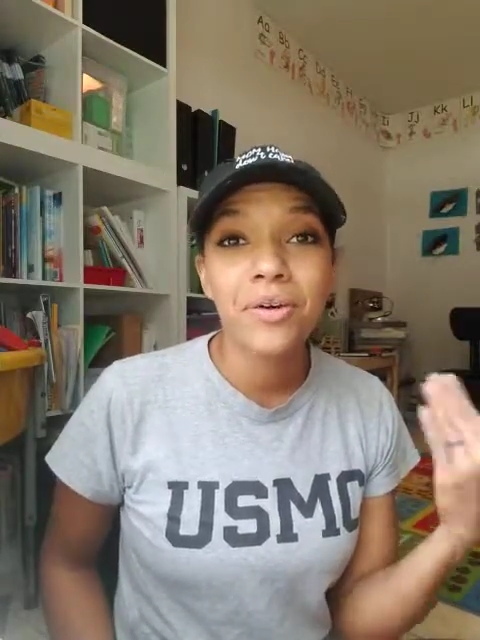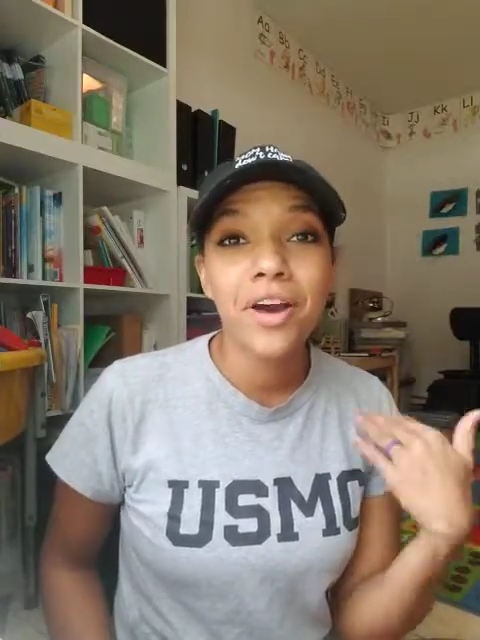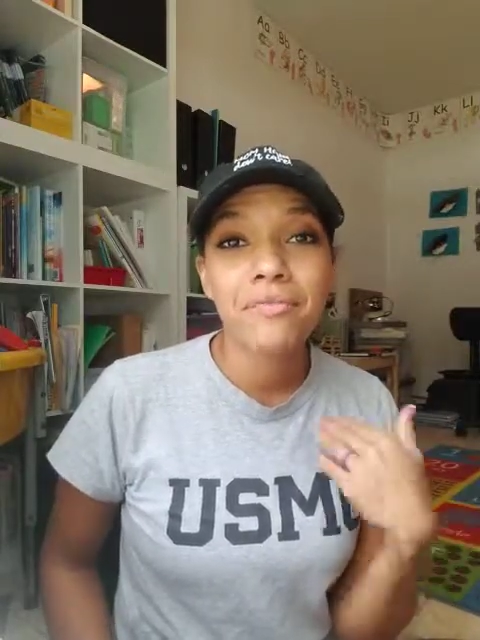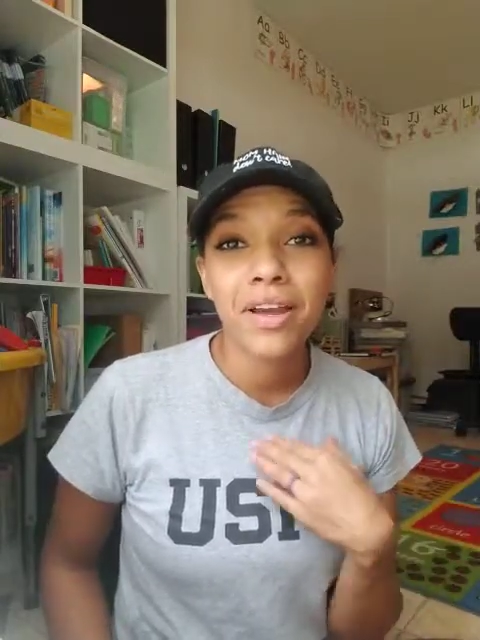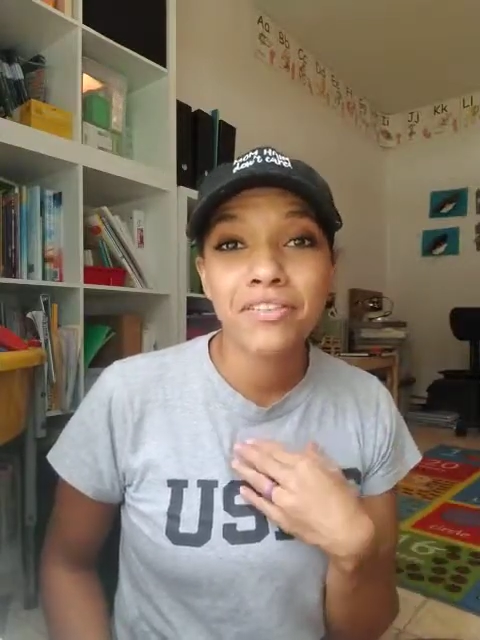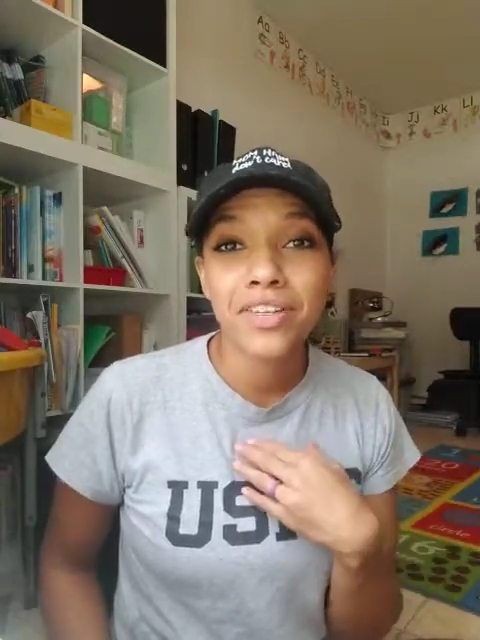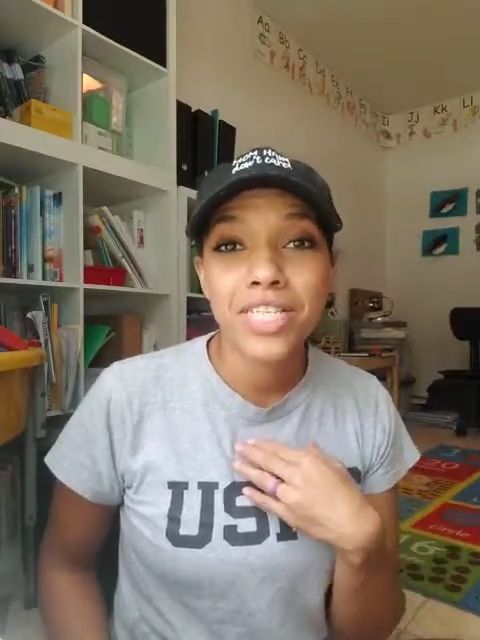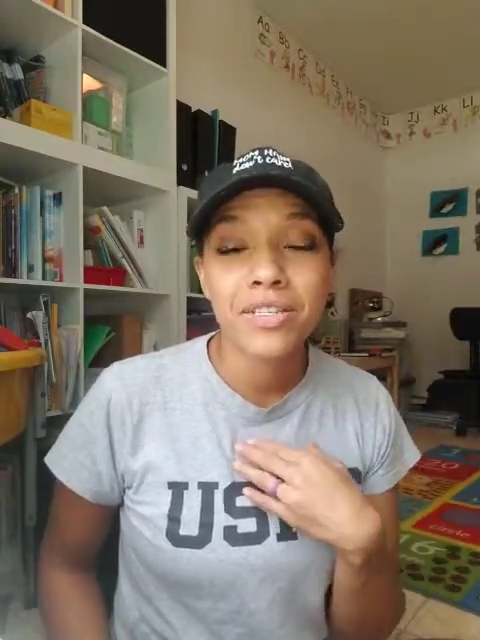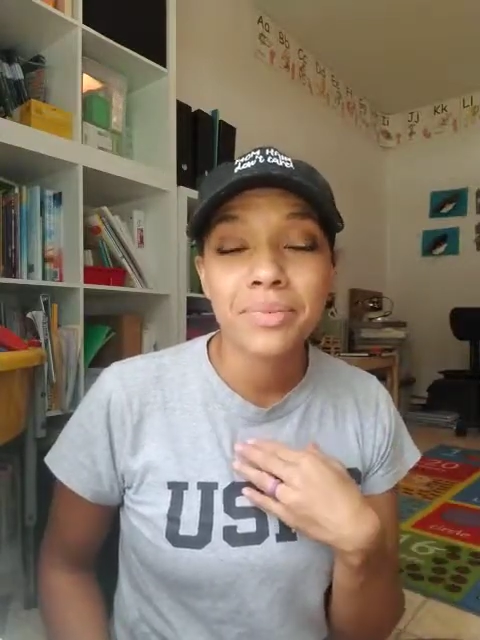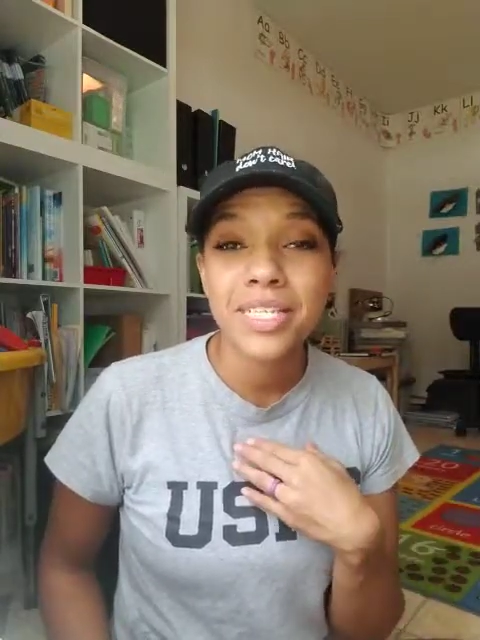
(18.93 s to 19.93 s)
of my
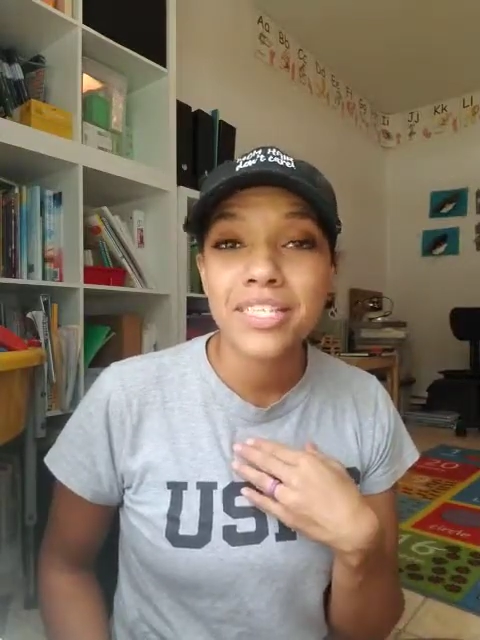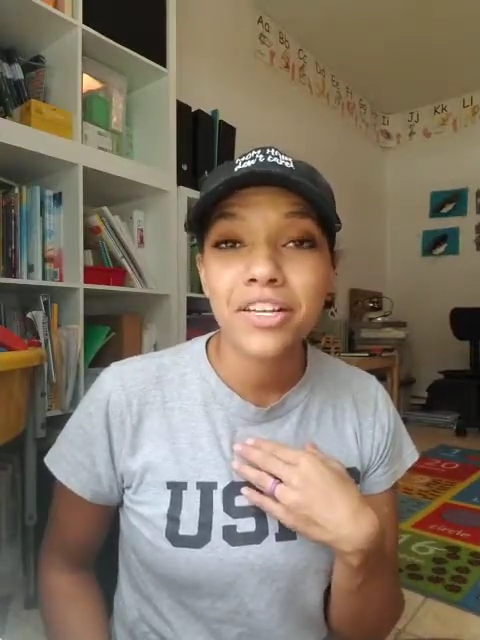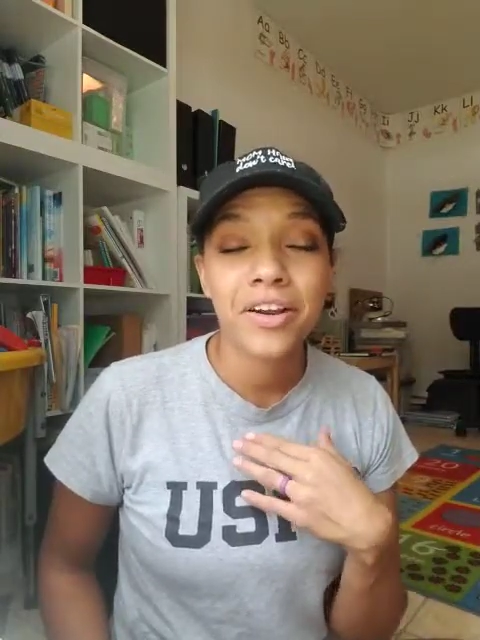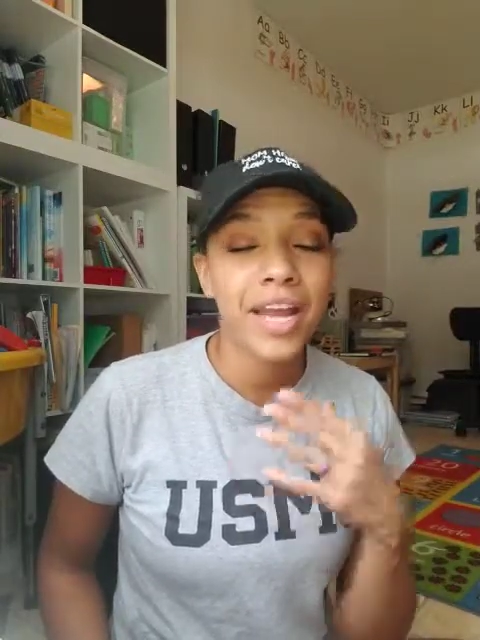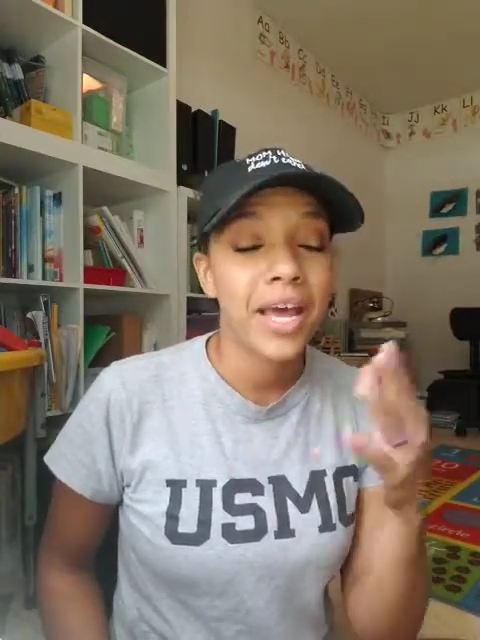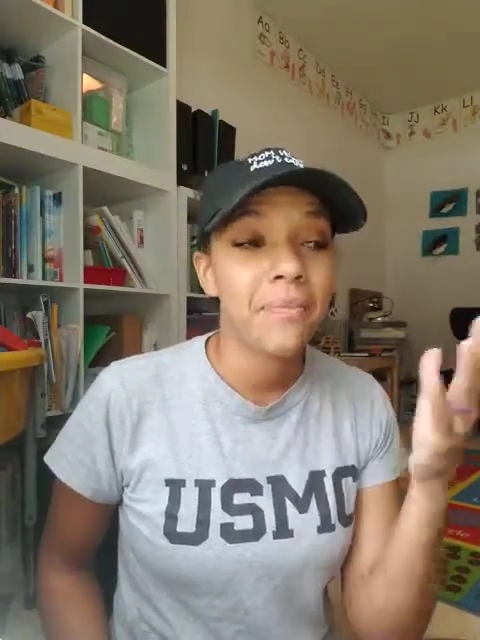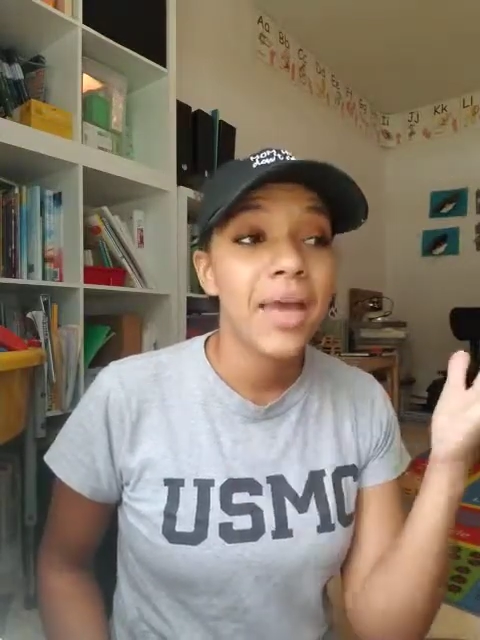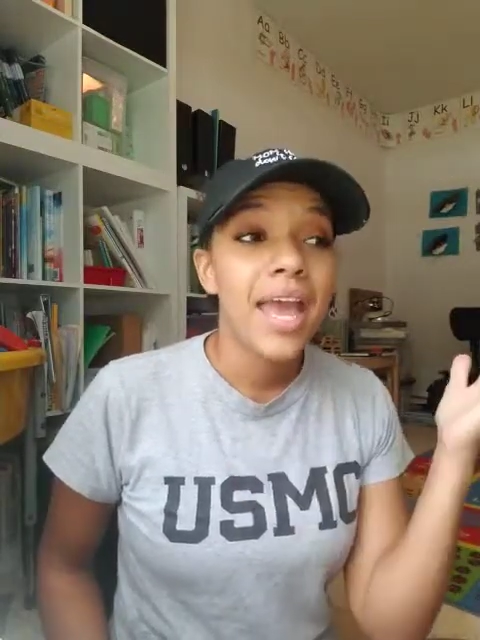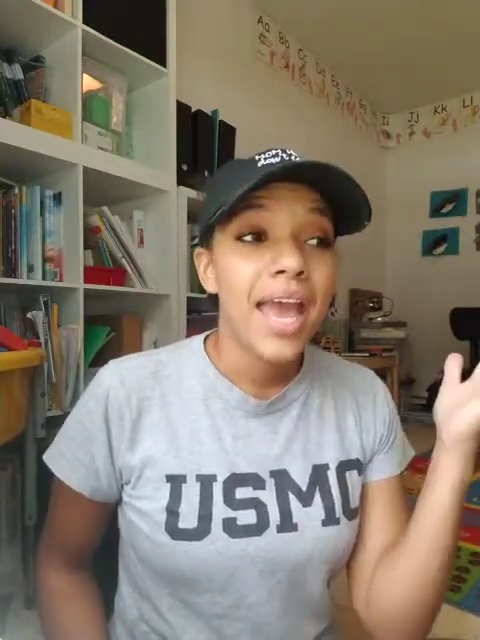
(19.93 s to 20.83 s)
friends from Instagram